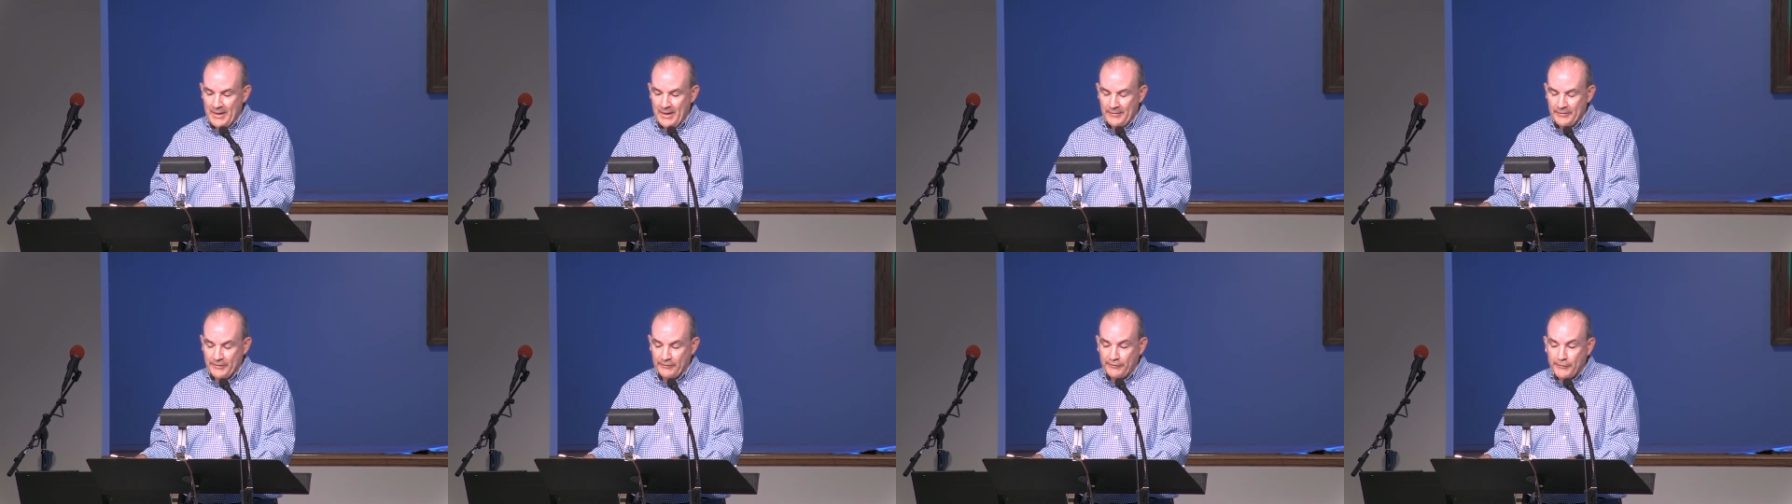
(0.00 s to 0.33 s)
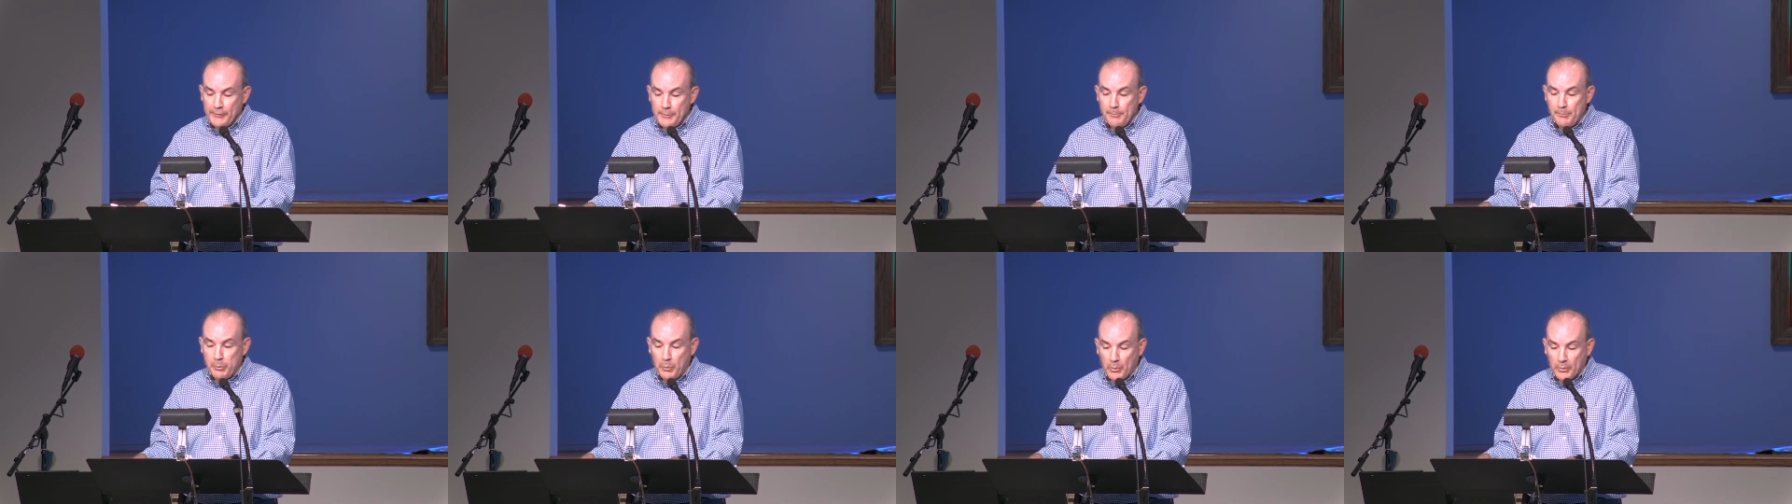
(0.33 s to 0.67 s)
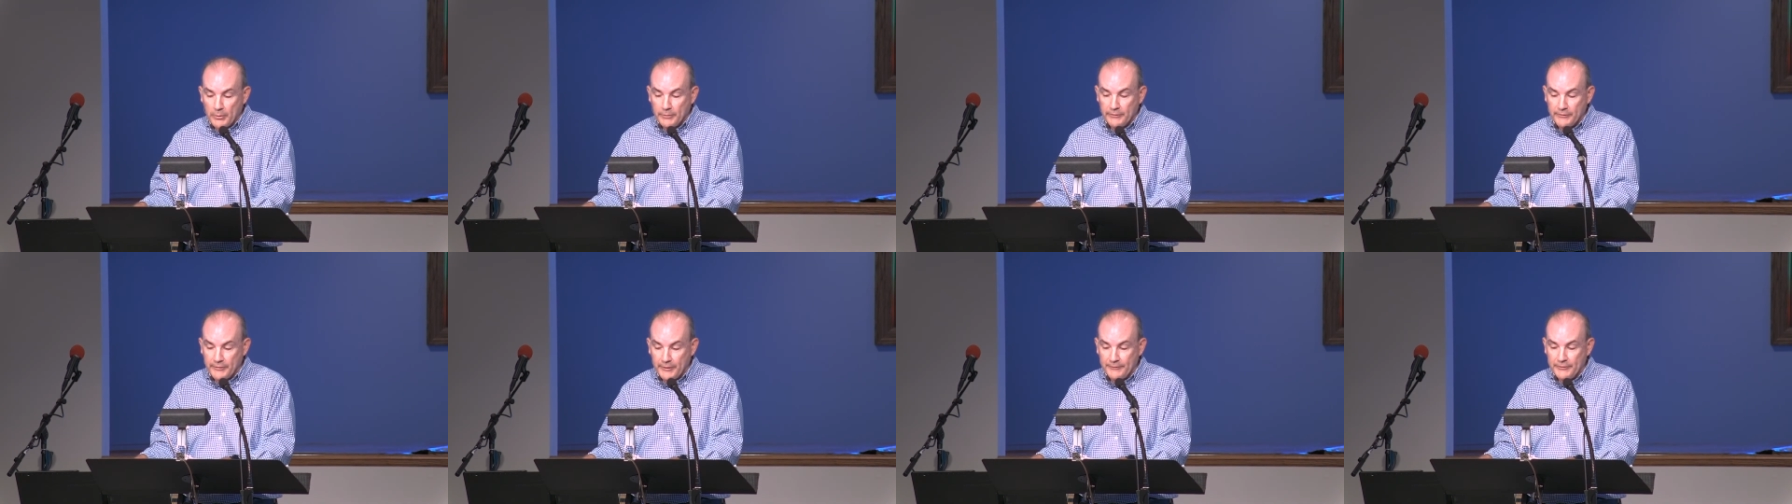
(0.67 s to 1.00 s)
This is the
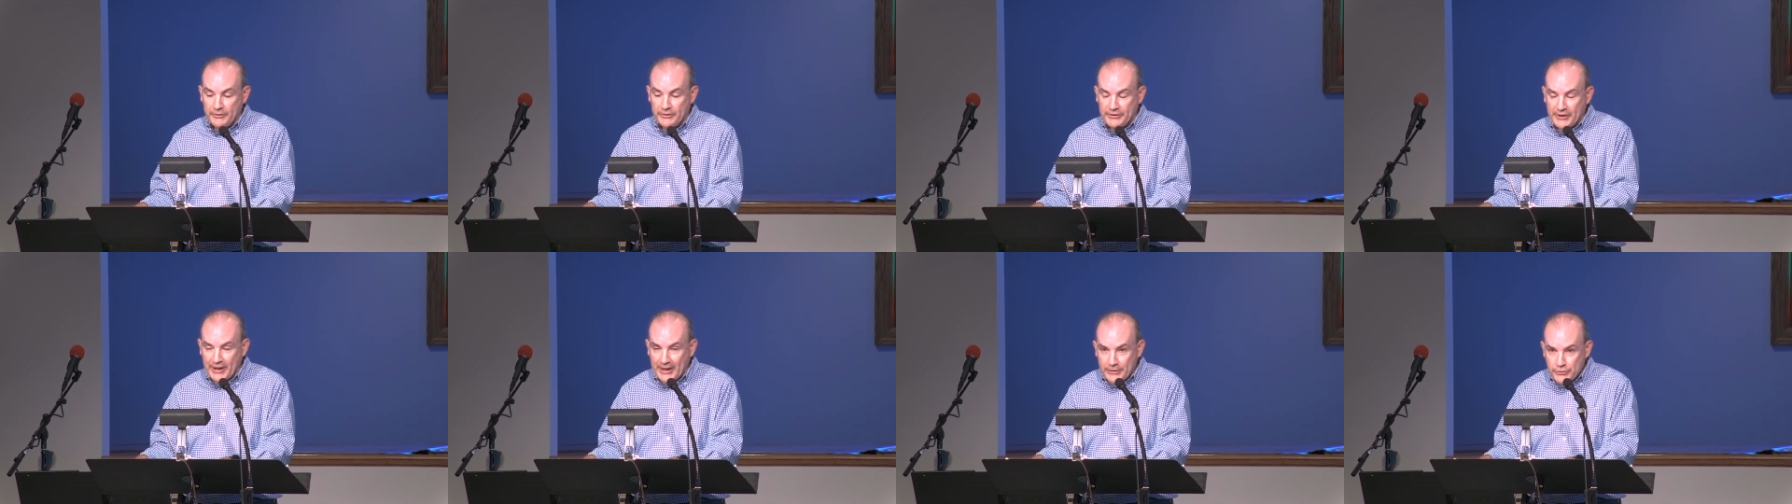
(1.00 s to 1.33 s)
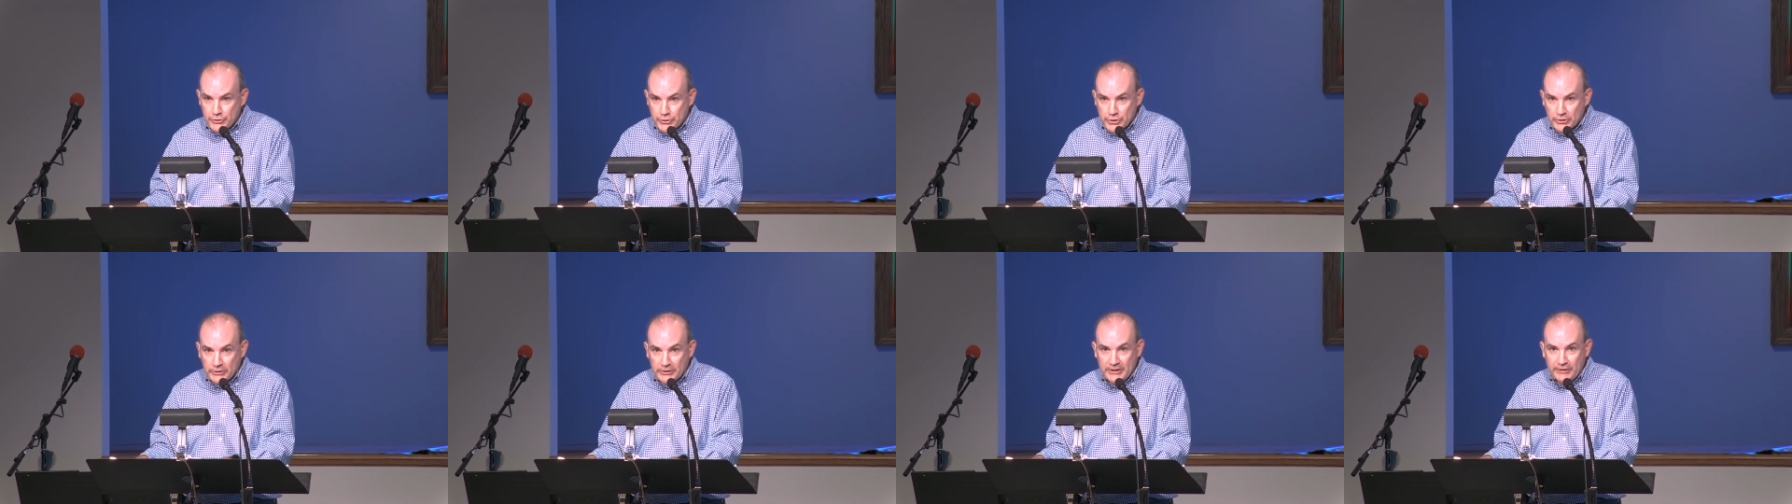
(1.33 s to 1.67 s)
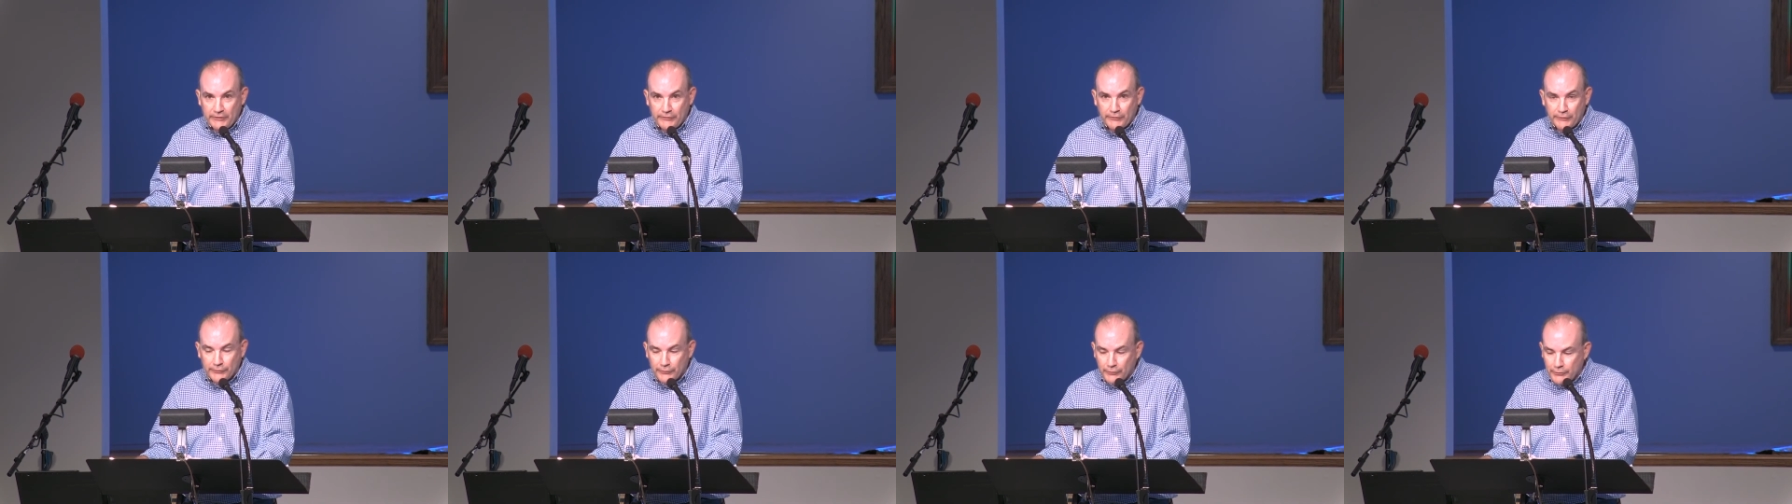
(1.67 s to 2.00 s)
importance of intentionally
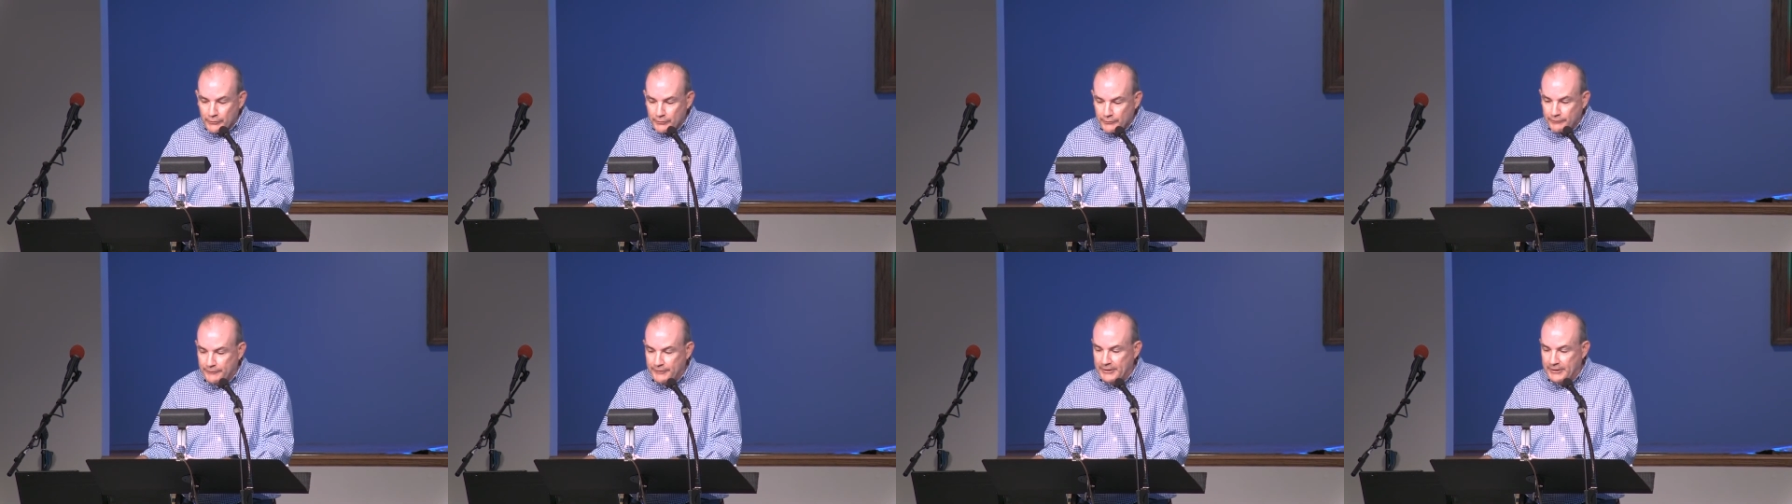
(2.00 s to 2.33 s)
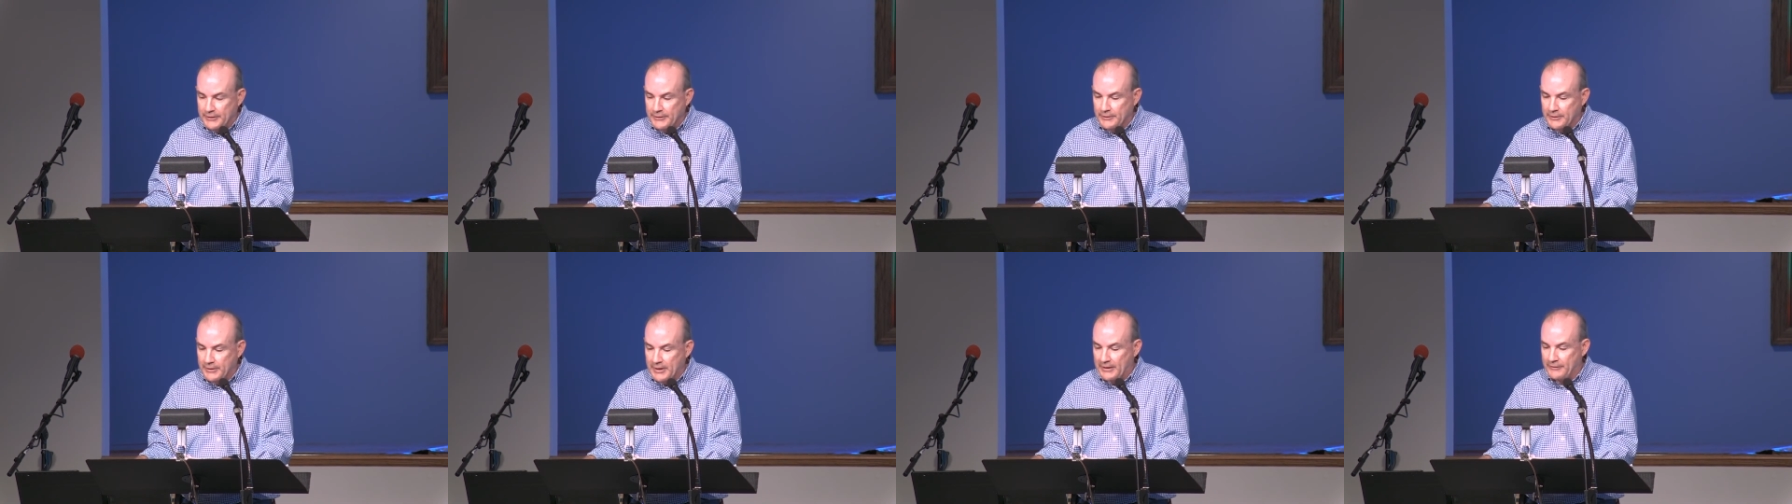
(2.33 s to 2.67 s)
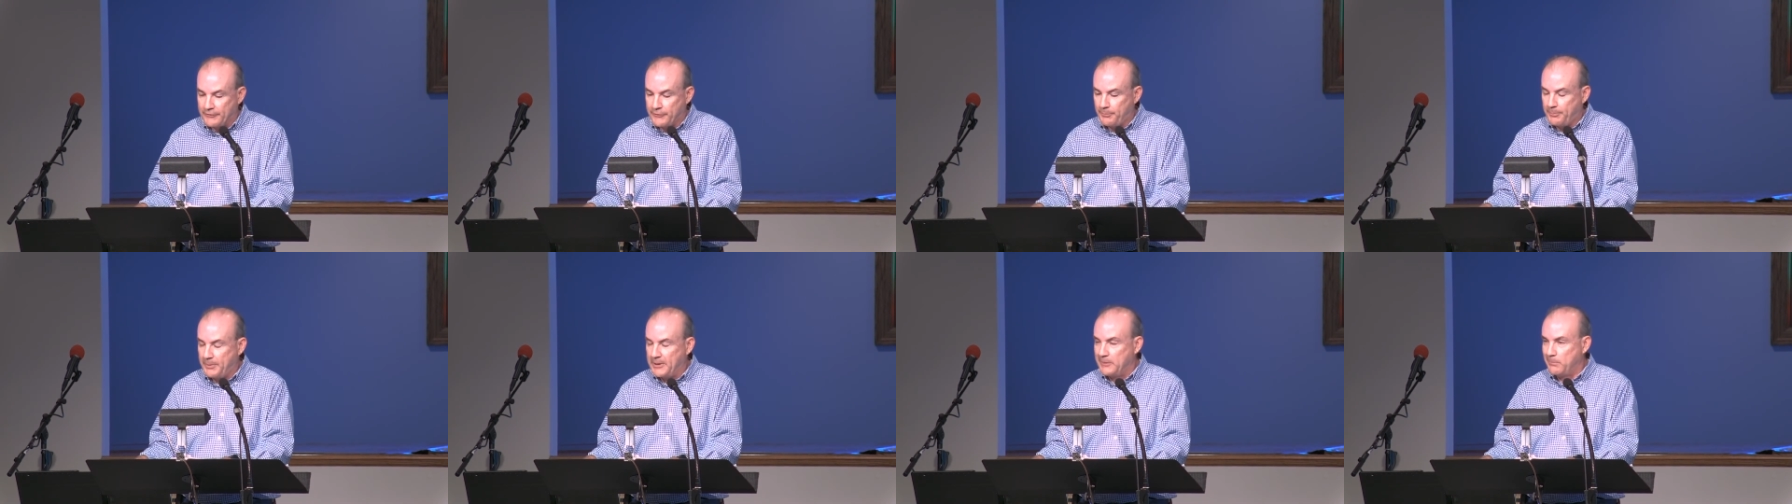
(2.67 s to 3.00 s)
serving
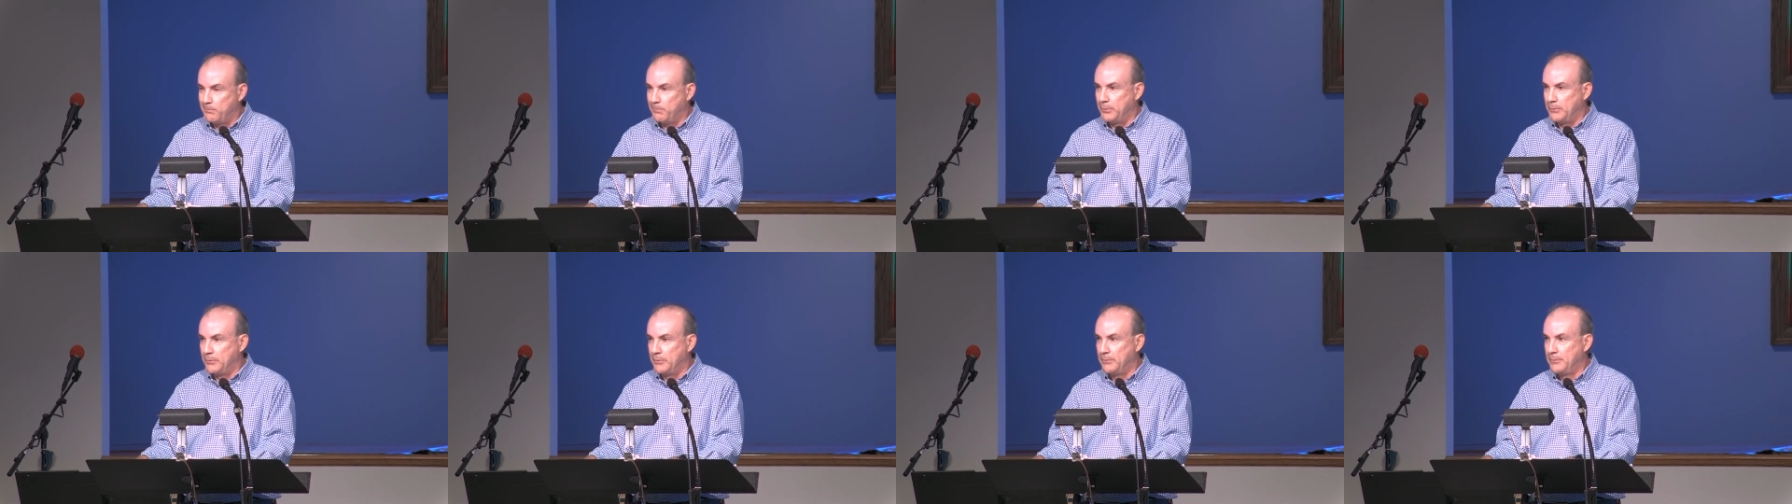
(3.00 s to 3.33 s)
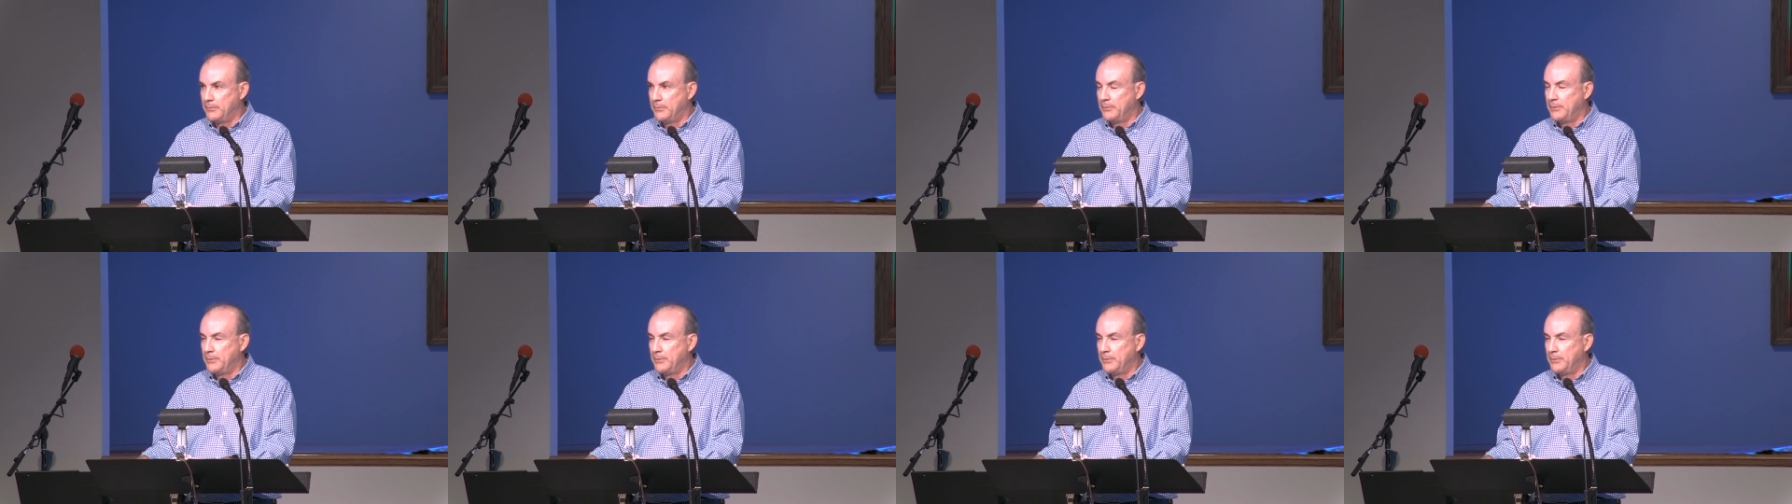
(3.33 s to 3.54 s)
God's people,